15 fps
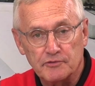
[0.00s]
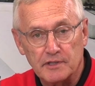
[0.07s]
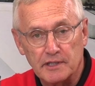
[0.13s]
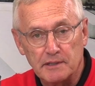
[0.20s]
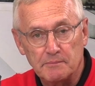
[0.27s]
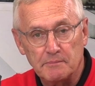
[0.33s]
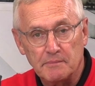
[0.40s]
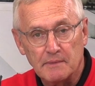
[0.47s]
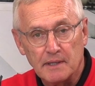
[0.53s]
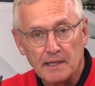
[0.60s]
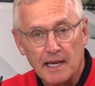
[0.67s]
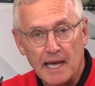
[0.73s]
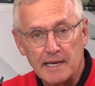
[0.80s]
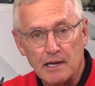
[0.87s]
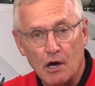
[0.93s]
team,
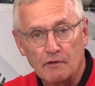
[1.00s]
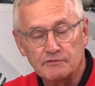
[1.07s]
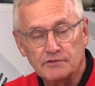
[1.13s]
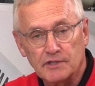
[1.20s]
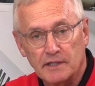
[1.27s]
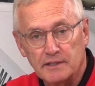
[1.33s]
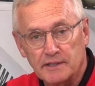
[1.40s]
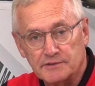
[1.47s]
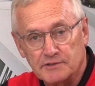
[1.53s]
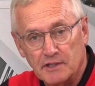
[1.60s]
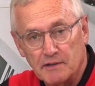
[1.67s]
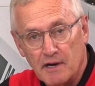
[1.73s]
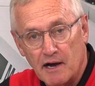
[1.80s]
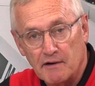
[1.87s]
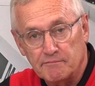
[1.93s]
and now all of a sudden it's
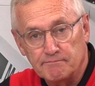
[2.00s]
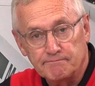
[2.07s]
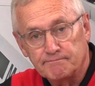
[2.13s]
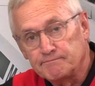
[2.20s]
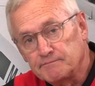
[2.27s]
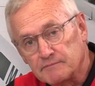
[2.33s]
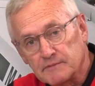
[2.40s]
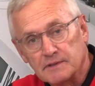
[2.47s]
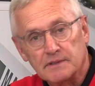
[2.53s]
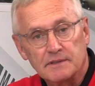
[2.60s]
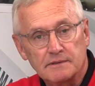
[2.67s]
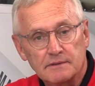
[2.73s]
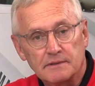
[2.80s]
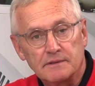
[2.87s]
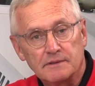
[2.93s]
a
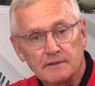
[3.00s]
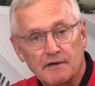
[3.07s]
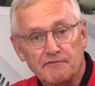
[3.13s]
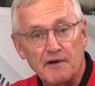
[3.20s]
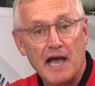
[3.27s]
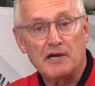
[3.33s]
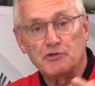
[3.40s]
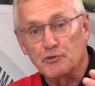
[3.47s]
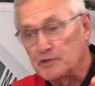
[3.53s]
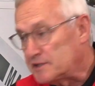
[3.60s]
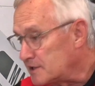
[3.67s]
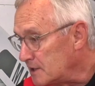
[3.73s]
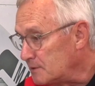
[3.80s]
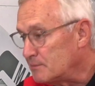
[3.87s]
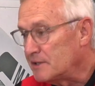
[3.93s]
factory
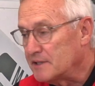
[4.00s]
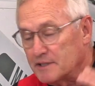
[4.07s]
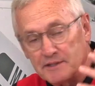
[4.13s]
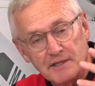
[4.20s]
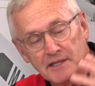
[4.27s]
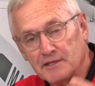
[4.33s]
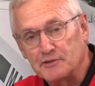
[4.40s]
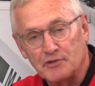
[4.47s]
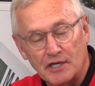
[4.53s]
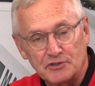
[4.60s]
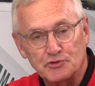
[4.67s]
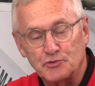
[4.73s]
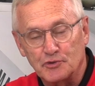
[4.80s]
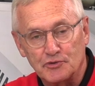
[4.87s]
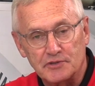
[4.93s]
team and an
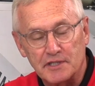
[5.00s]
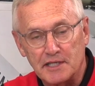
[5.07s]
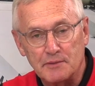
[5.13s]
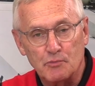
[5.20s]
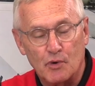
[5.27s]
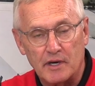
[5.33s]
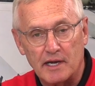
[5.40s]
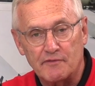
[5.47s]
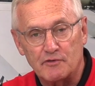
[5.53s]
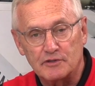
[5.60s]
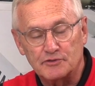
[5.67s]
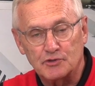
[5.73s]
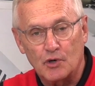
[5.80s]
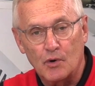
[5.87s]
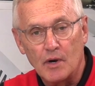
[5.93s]
industrial team, whatever.
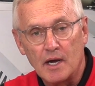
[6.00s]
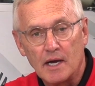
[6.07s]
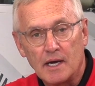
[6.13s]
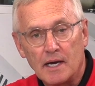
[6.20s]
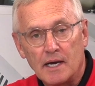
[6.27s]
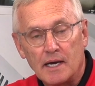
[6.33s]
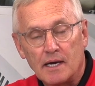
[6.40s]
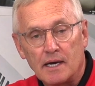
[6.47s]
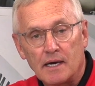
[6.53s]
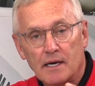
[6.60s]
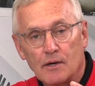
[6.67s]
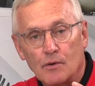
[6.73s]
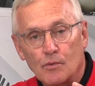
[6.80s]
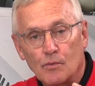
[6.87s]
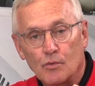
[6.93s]
And so
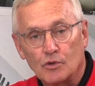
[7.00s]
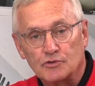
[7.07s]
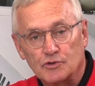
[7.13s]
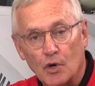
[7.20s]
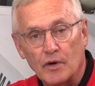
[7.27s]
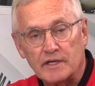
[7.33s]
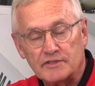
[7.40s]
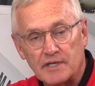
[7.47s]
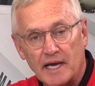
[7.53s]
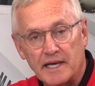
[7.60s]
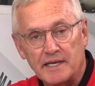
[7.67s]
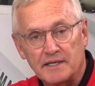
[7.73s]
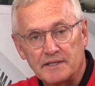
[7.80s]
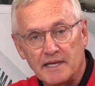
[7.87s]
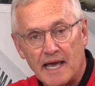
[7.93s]
we're so
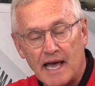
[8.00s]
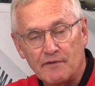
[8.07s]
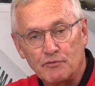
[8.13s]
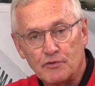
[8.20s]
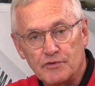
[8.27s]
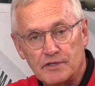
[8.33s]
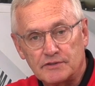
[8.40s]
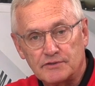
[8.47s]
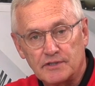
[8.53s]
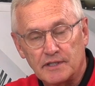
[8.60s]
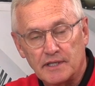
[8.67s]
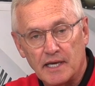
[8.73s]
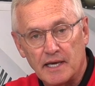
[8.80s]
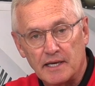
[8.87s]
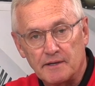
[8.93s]
excited to have with us
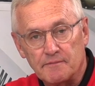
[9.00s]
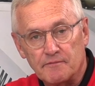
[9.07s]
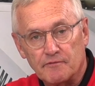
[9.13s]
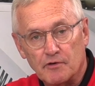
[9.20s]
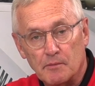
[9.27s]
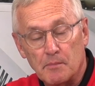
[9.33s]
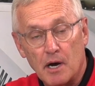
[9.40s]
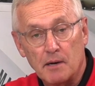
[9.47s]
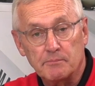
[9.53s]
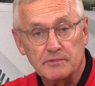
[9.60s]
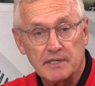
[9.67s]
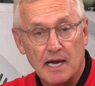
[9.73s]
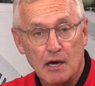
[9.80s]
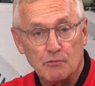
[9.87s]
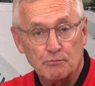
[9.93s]
today from
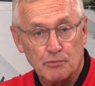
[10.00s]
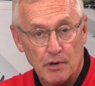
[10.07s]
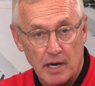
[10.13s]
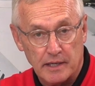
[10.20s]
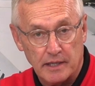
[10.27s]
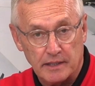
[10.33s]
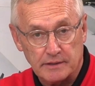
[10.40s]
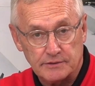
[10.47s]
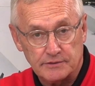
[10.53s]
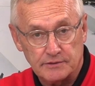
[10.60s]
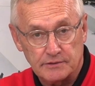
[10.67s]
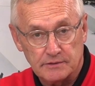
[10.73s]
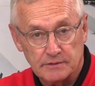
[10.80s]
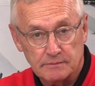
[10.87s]
Humtown Products,